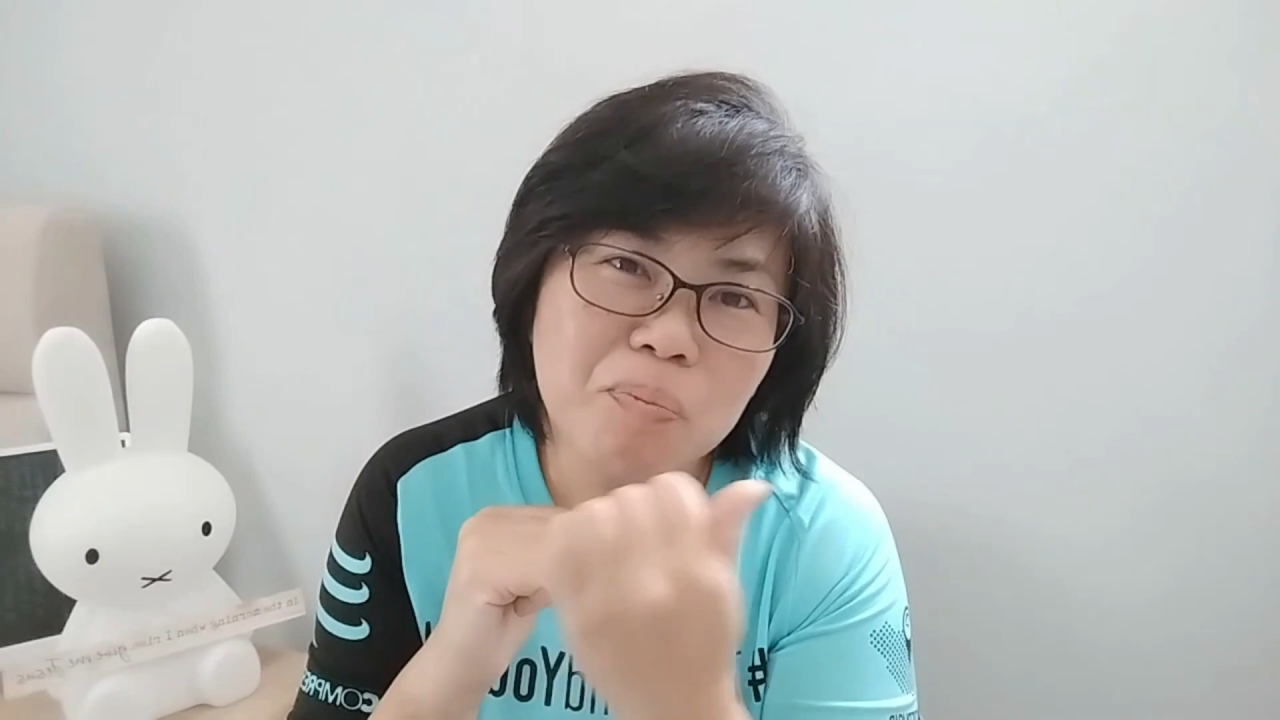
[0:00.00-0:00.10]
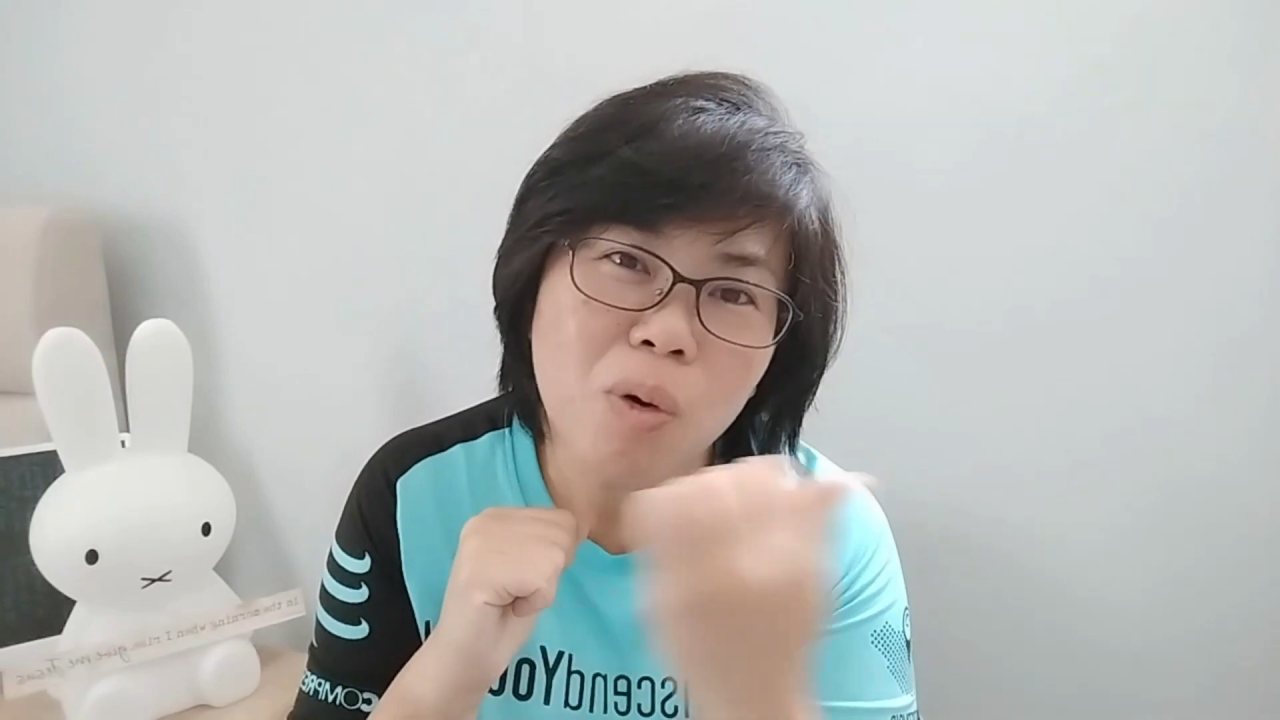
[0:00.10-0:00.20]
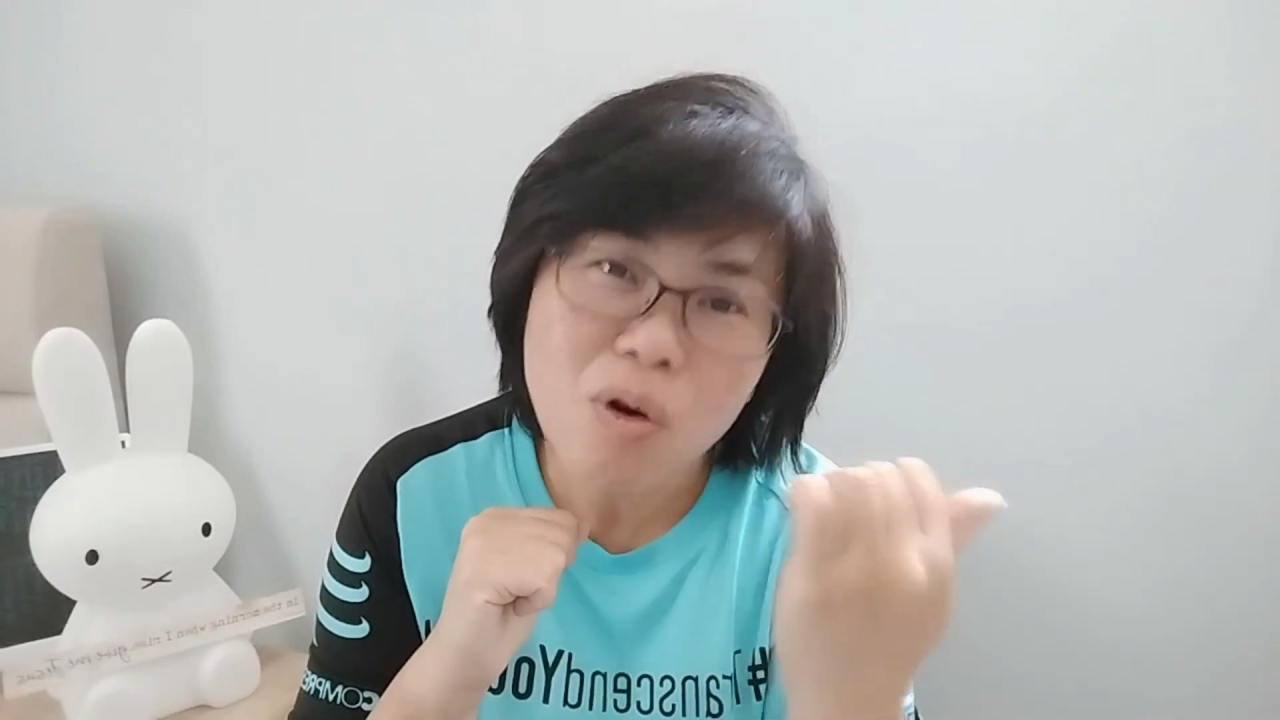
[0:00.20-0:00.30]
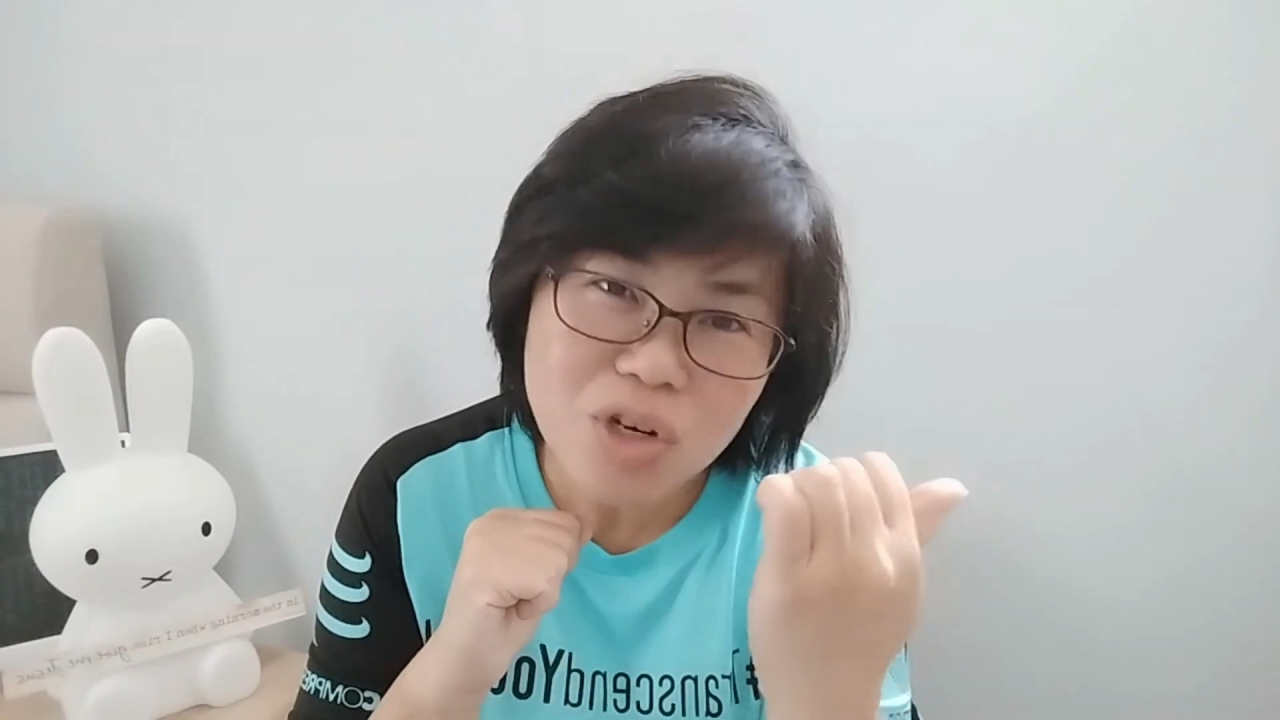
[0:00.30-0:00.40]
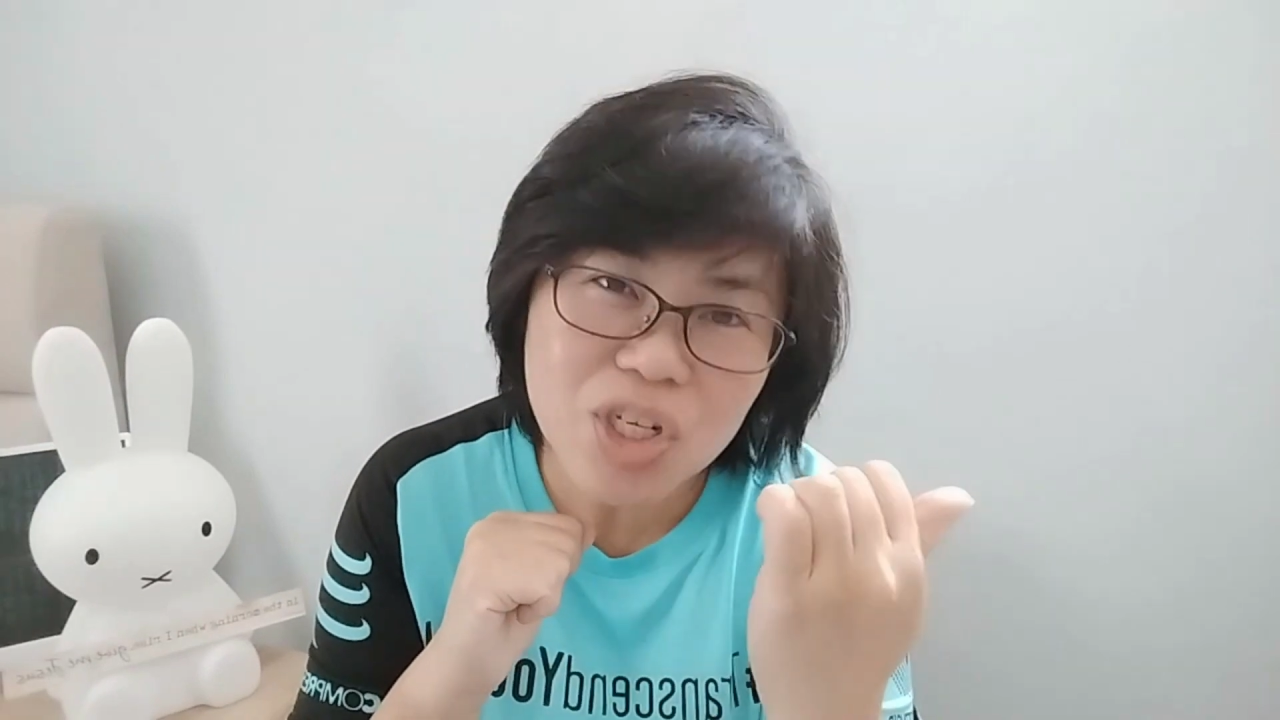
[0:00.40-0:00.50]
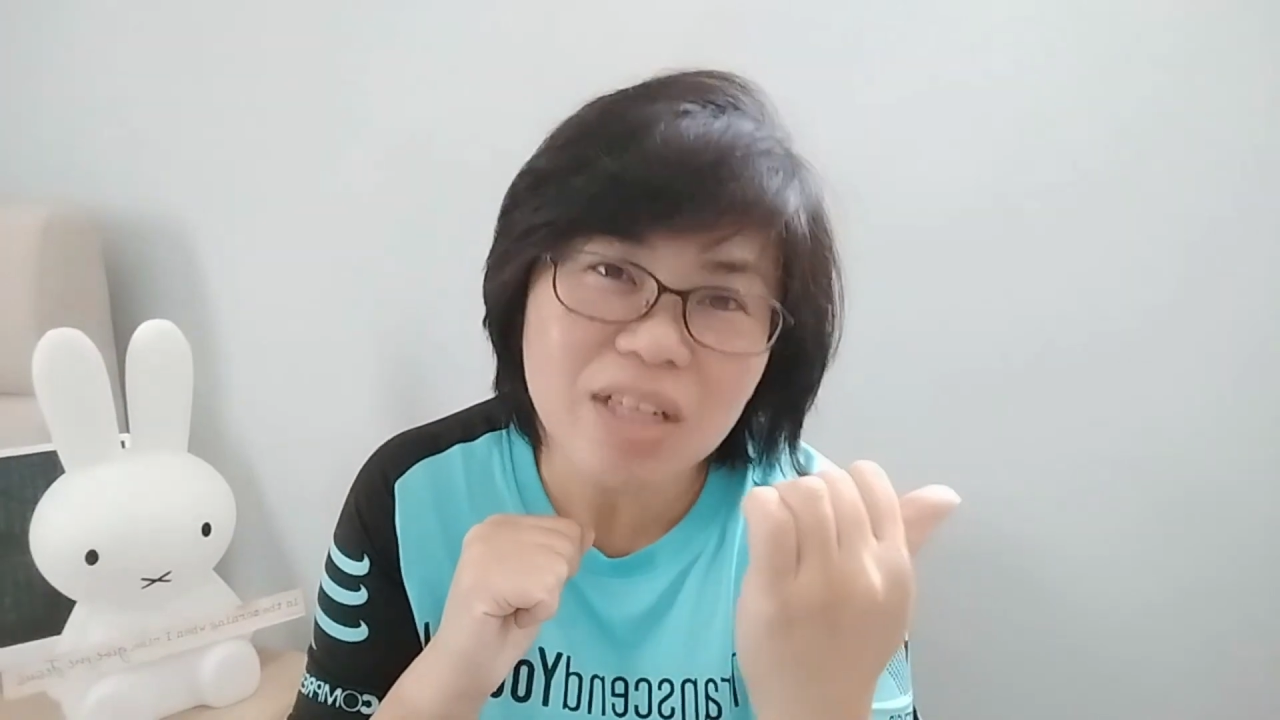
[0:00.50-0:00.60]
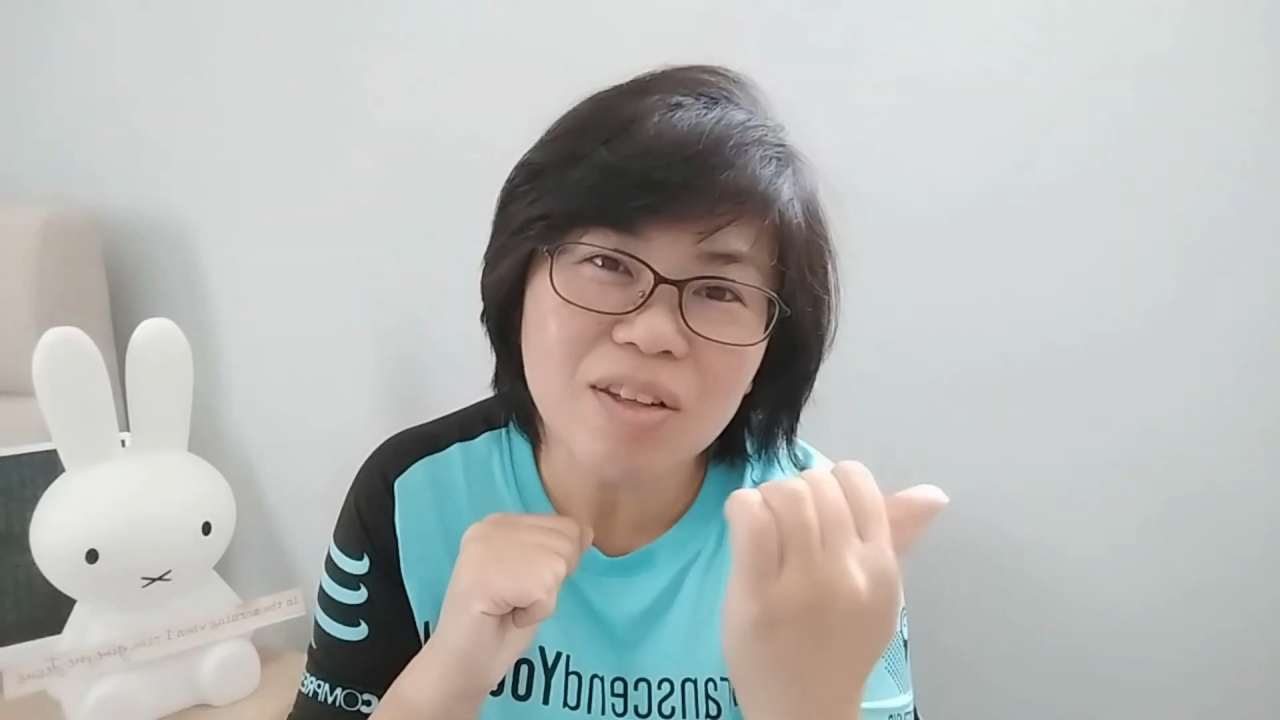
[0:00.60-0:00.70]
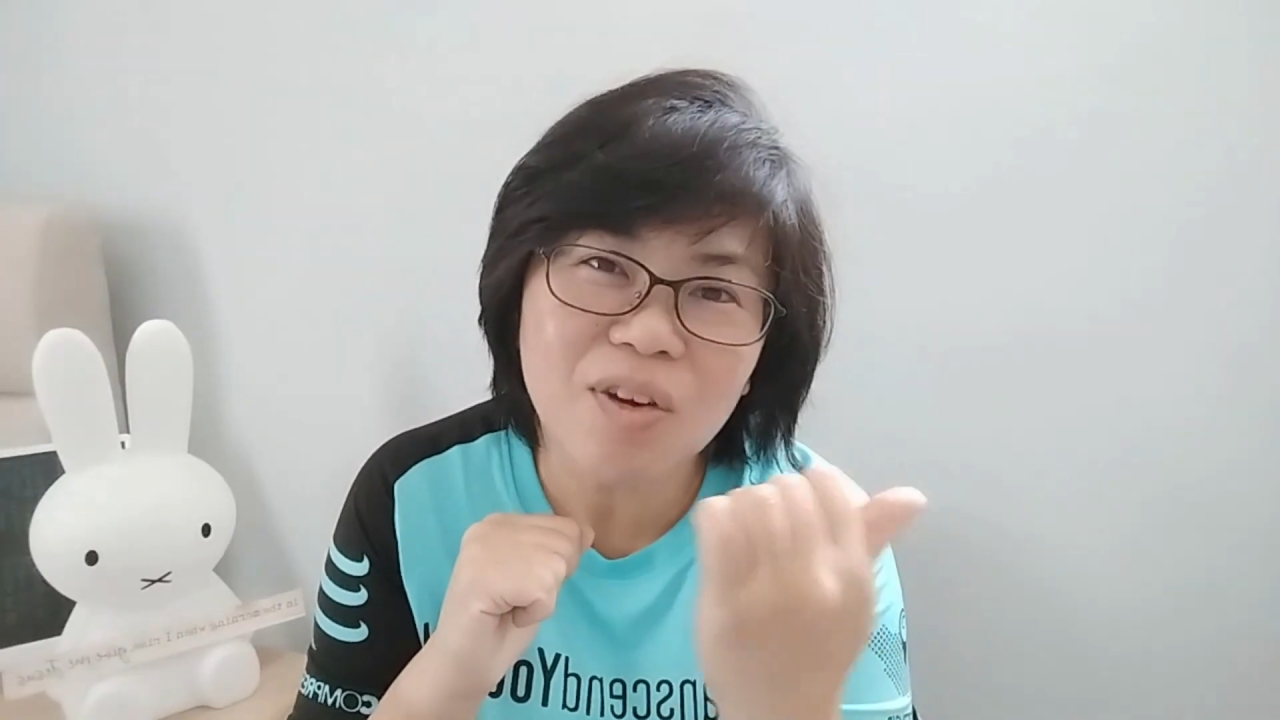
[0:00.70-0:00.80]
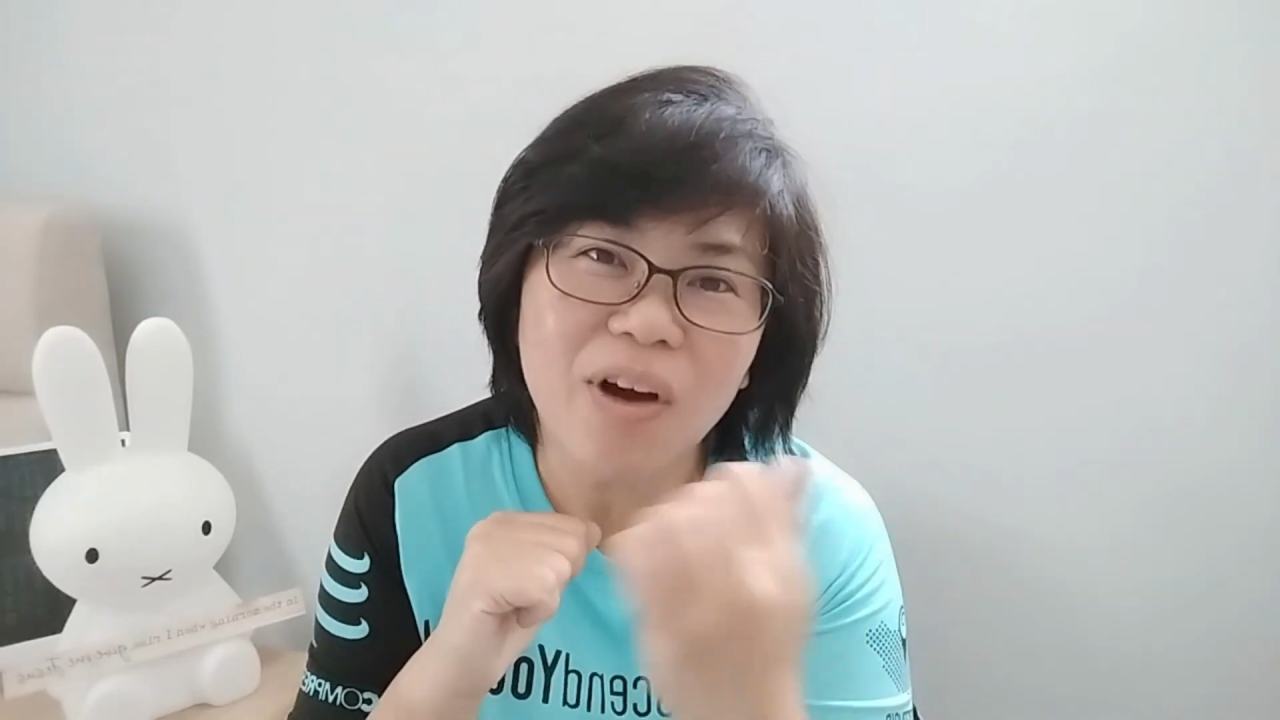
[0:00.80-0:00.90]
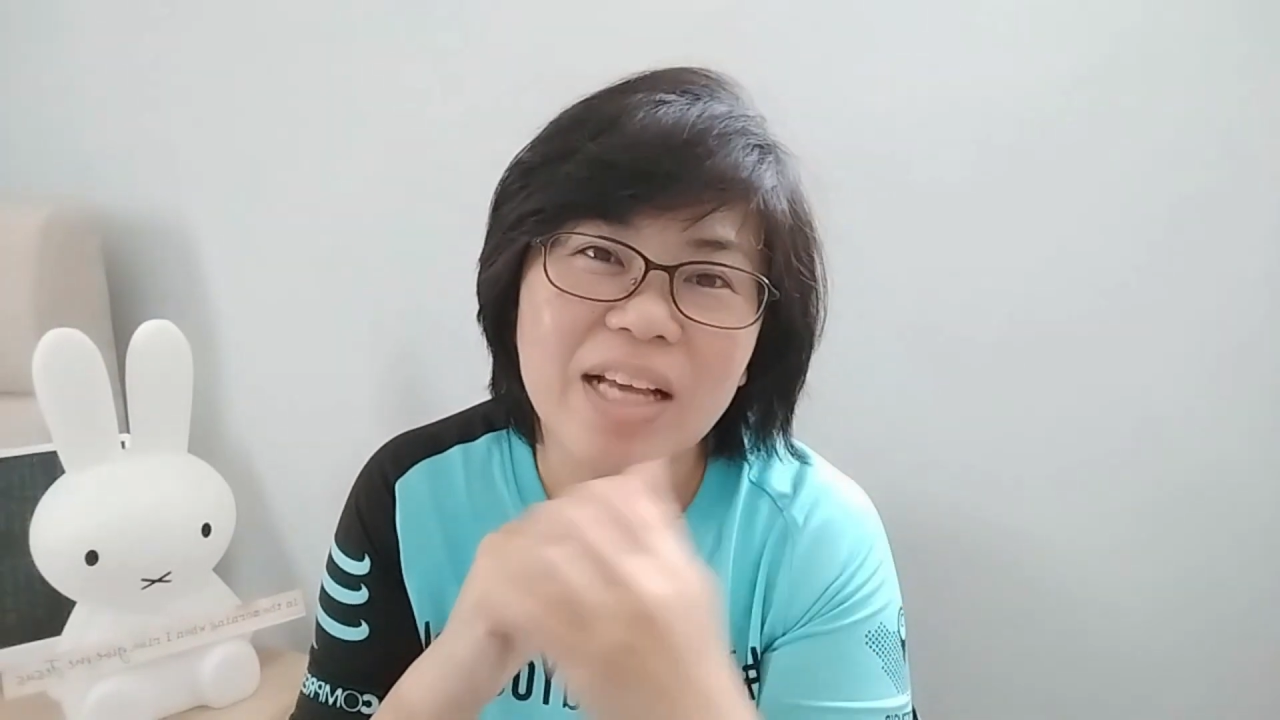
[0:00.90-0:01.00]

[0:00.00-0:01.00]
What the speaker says: pushing your